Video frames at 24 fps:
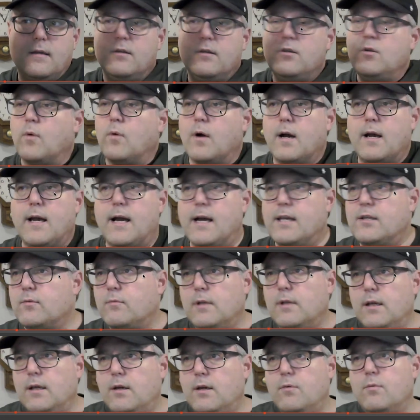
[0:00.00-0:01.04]
Do all kinds of
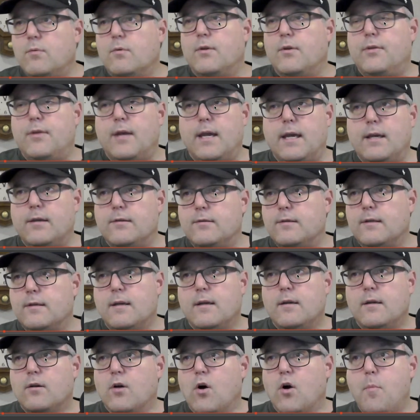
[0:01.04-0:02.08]
really cool things.
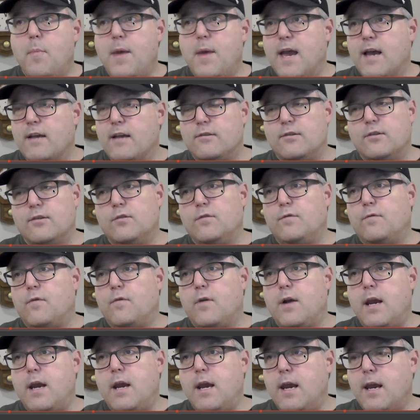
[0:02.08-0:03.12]
OBS is
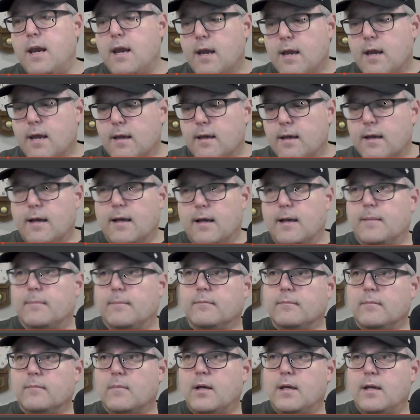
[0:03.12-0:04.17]
free.
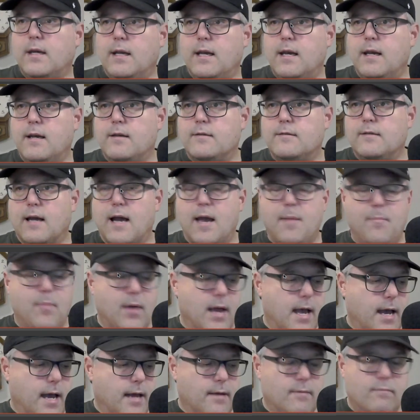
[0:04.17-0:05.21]
All you need is the
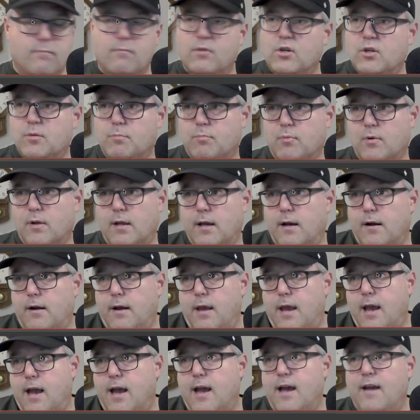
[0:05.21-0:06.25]
iPad, which you probably
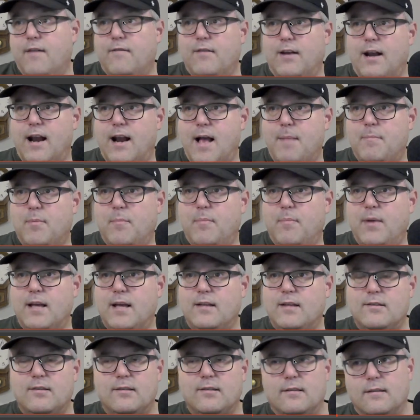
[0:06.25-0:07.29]
already have, an Apple
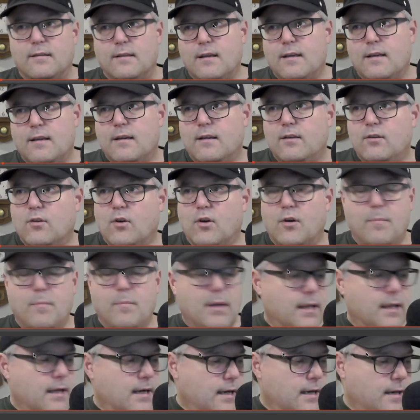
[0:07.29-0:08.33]
Pencil.
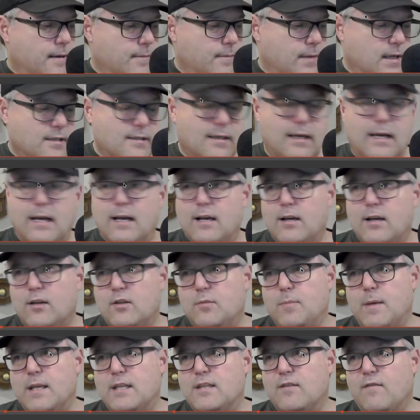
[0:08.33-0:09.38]
Notability, it's an
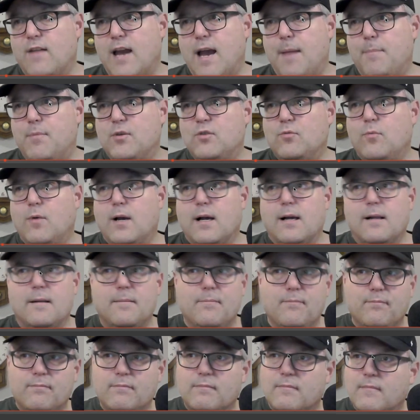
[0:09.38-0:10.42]
inexpensive app as
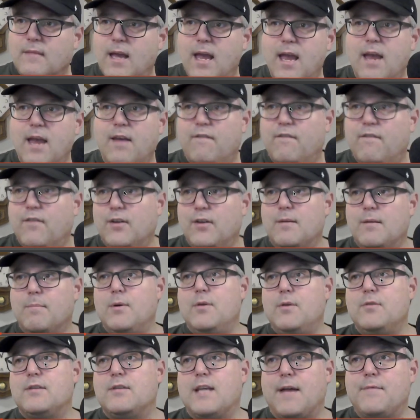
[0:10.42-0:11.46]
well. Hey, fill your
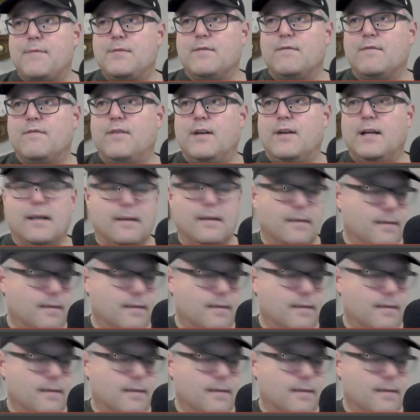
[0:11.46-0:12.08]
boots, have some fun.